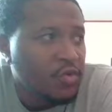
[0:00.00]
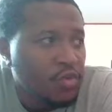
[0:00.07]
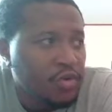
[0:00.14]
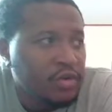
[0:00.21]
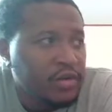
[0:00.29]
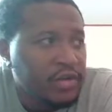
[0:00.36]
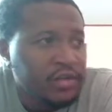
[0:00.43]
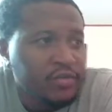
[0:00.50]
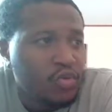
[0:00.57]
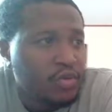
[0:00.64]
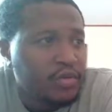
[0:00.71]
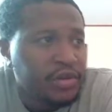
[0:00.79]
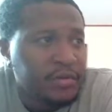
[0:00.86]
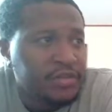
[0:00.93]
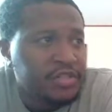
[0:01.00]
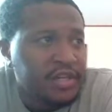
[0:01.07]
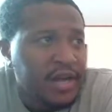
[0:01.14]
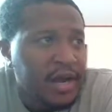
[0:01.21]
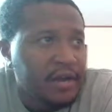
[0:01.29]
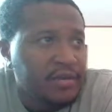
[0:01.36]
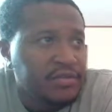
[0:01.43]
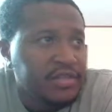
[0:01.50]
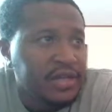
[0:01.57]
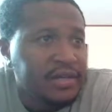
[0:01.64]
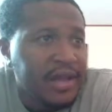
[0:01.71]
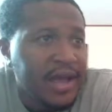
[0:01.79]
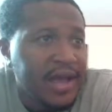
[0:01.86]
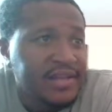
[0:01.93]
It's a wounded Chicago
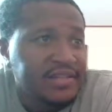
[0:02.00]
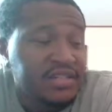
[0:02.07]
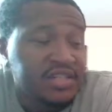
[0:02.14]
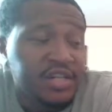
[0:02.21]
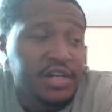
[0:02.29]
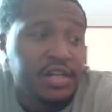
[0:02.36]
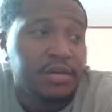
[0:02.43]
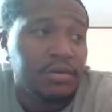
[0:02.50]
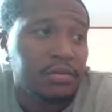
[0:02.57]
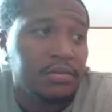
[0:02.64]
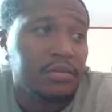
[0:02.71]
team that hasn't gelled.